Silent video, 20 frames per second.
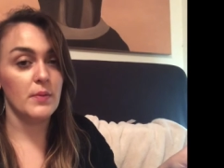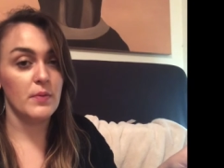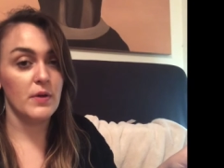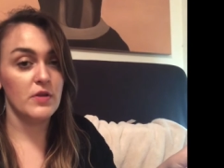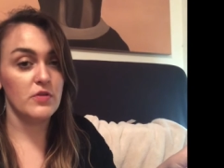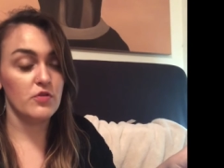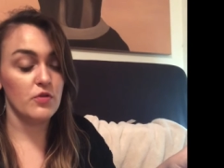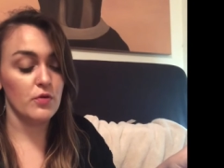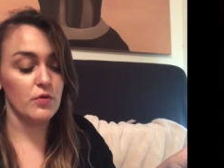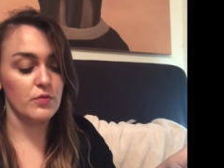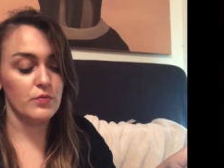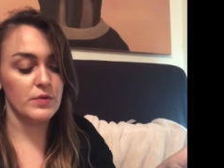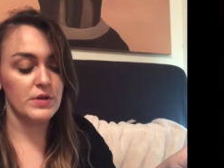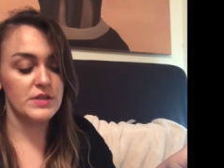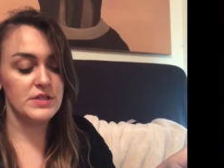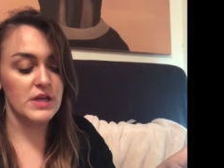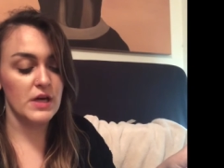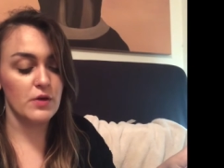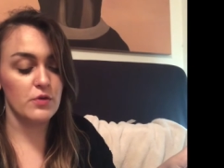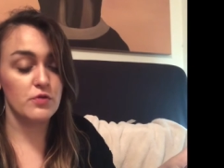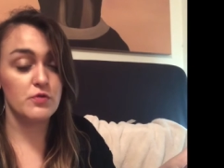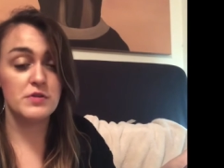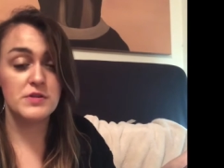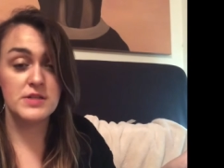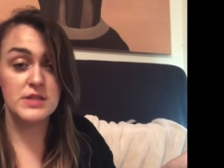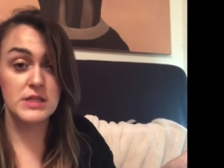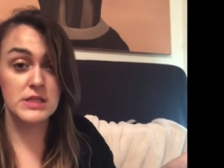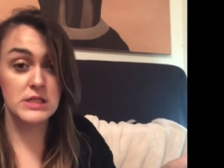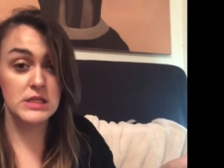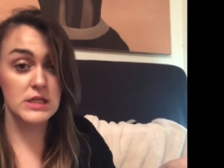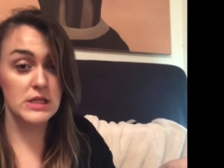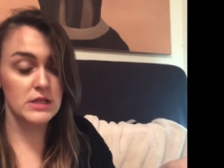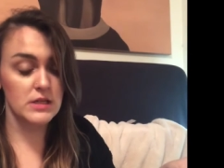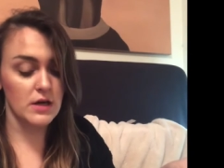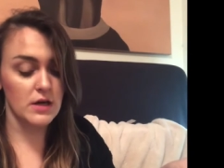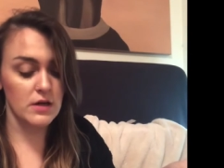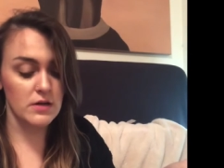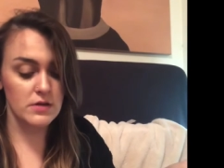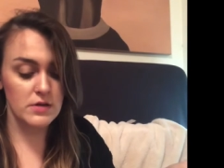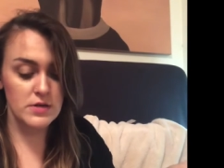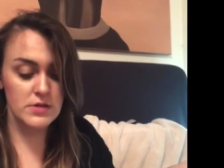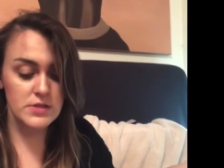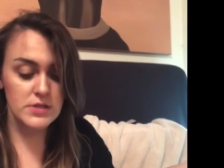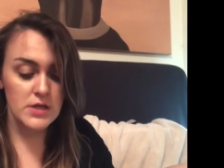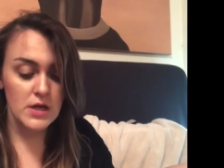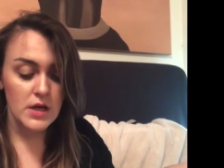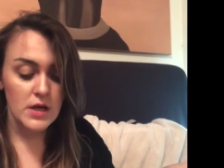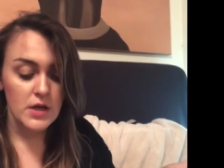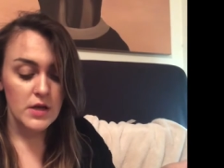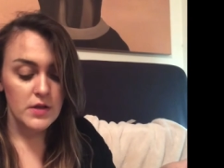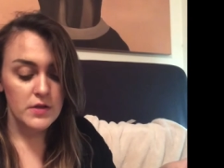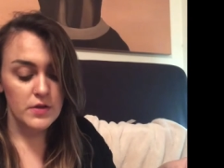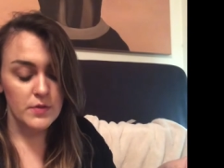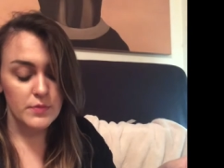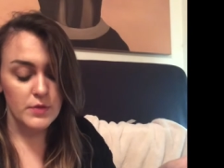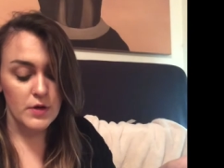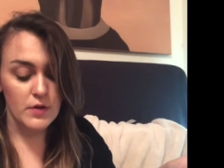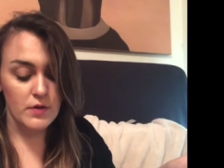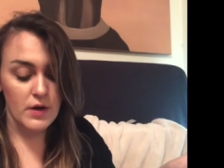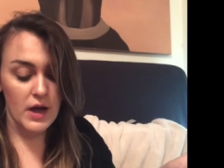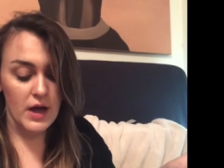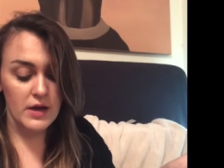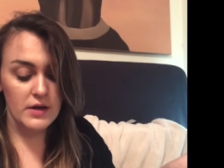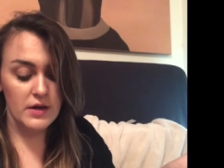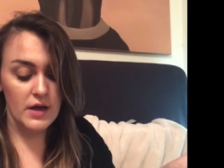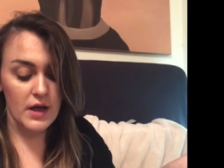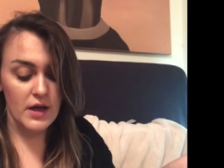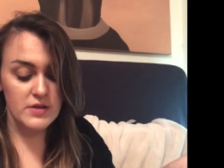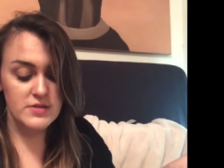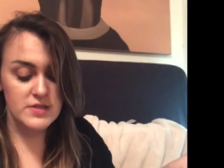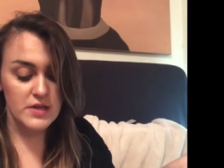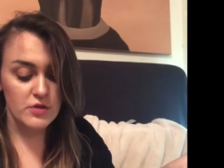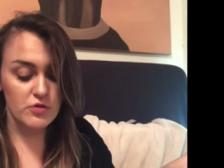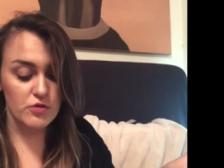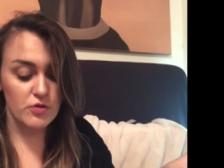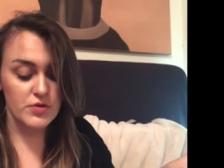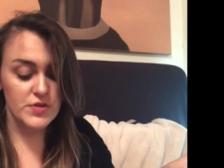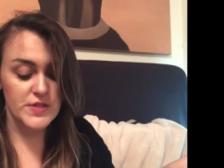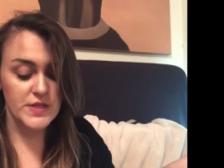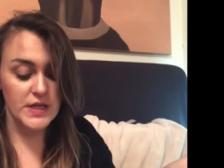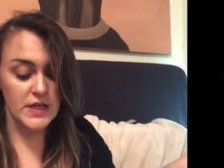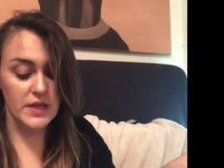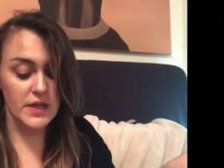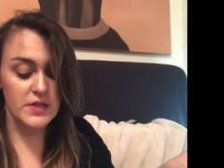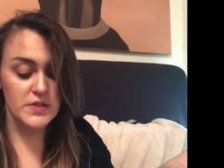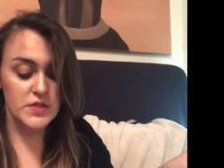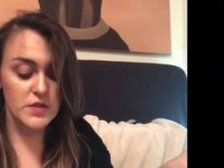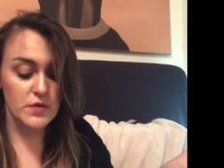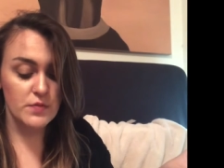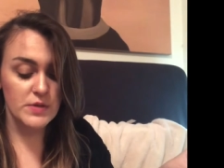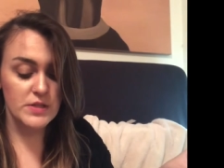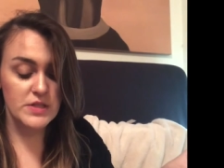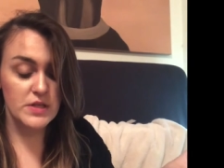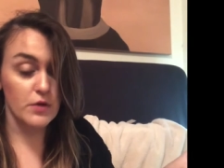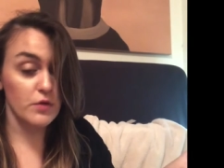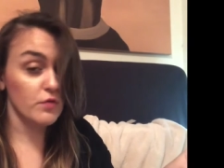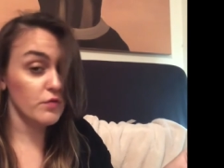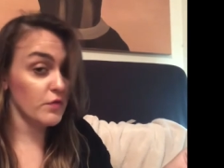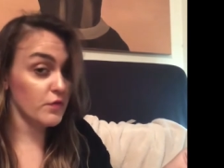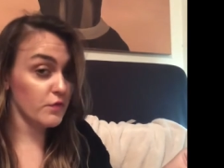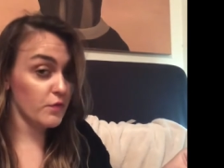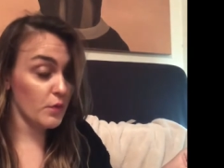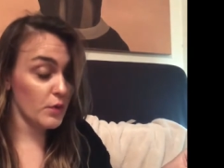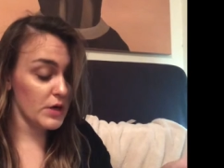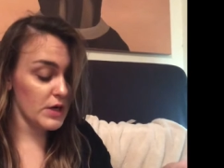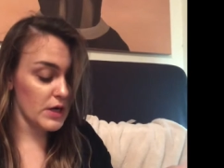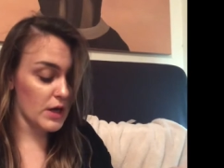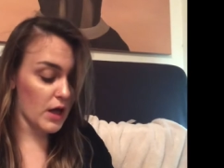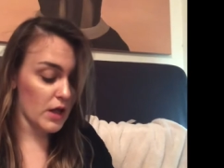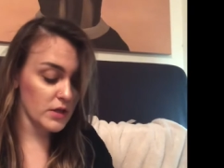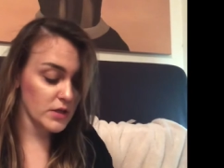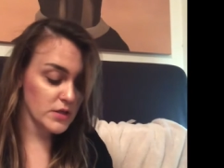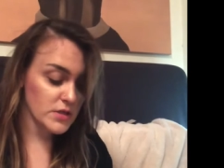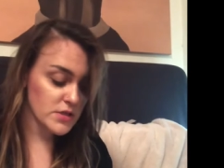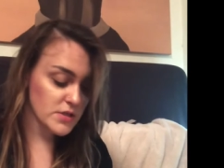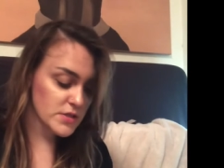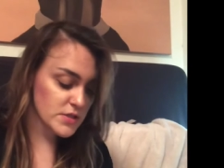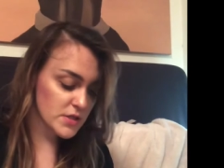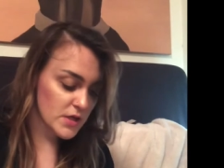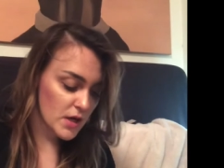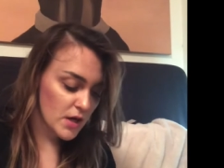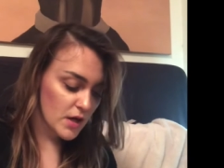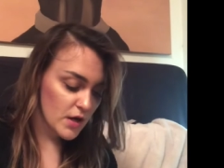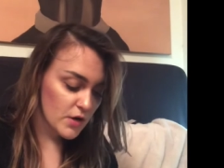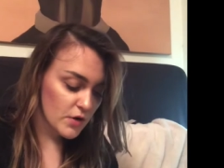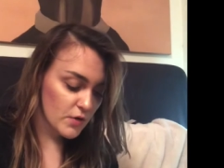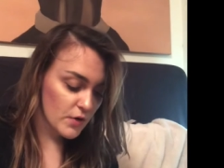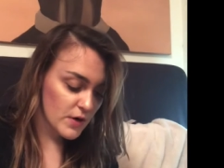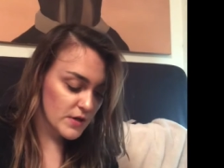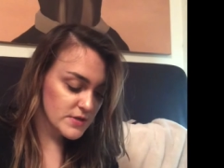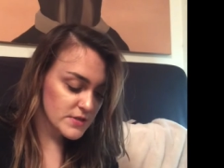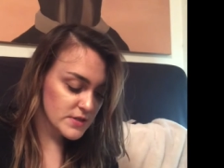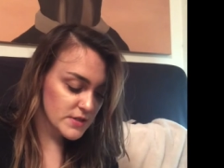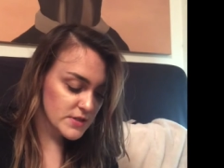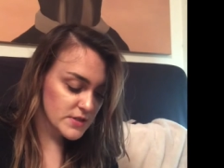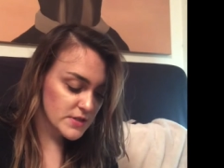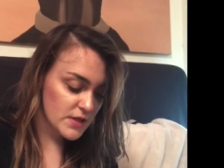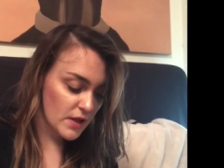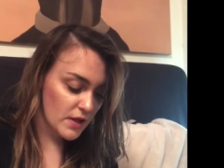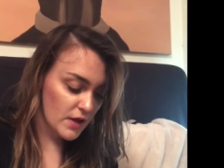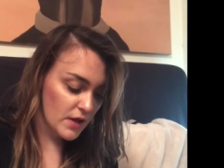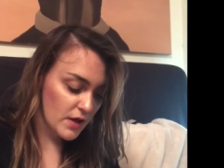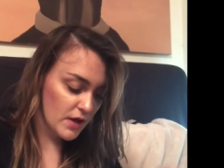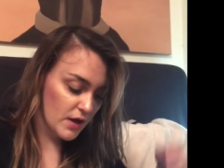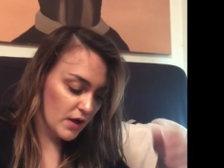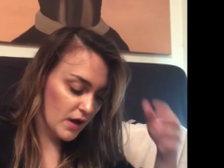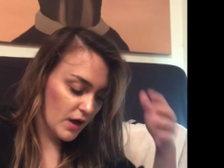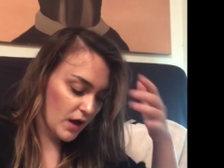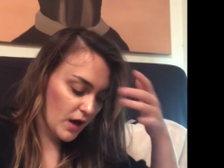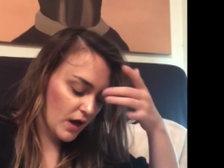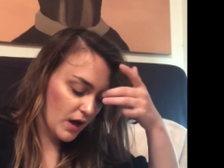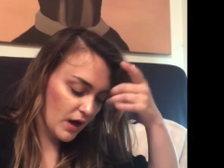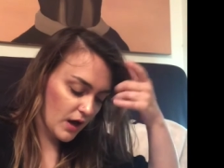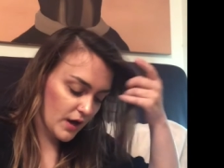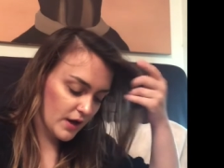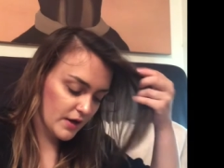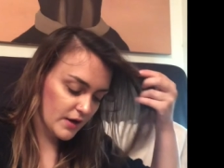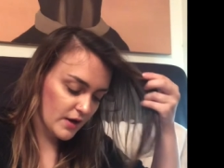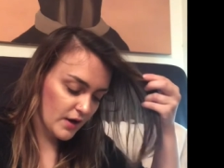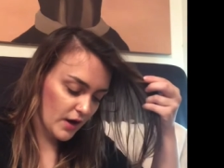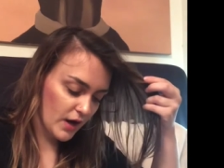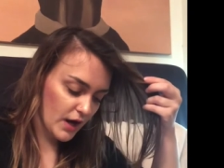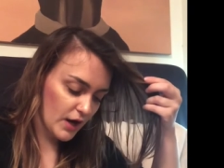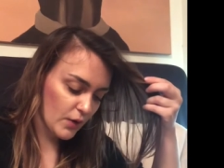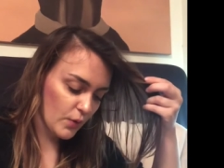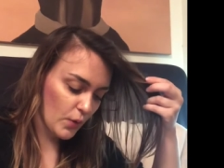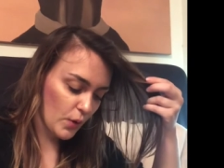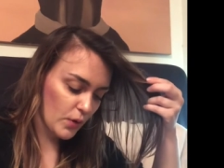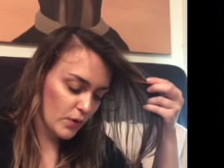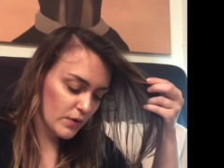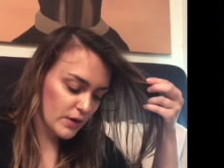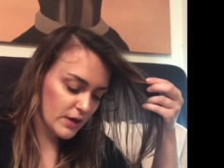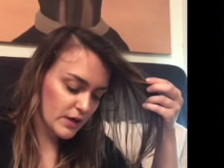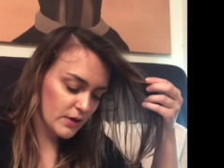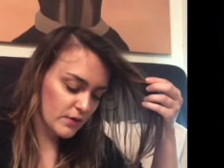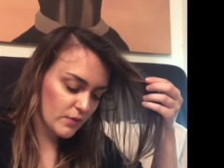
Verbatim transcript: Pencil retails for $16. The Murad Essential C Cleanser retails for $40. Grace and Stella Hy Hyaluronic